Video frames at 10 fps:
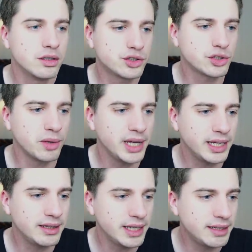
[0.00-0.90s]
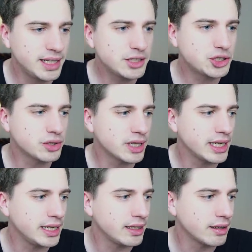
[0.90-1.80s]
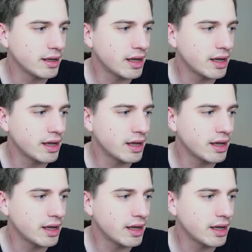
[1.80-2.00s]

So initially,